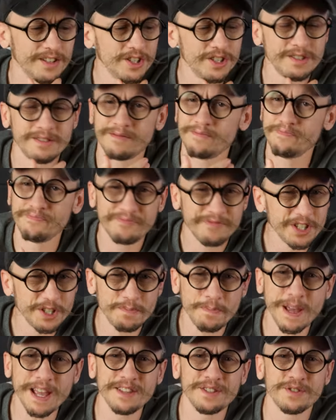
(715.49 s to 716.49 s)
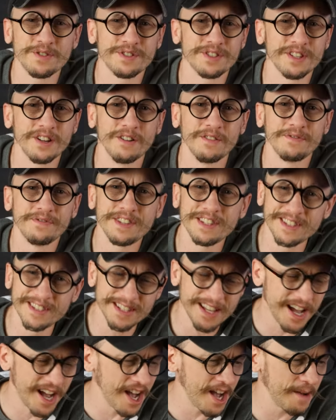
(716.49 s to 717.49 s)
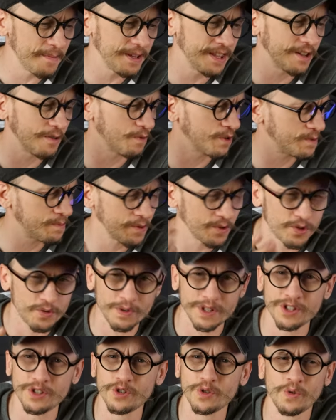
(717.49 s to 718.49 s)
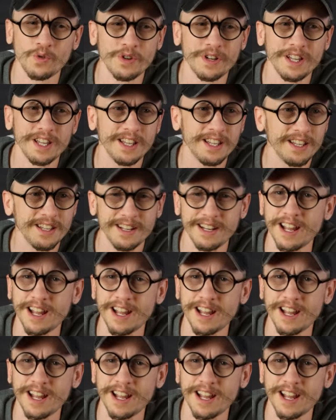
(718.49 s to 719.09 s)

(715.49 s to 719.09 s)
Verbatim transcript: Just just pace yourself. This is a hobby that we're supposed to enjoy,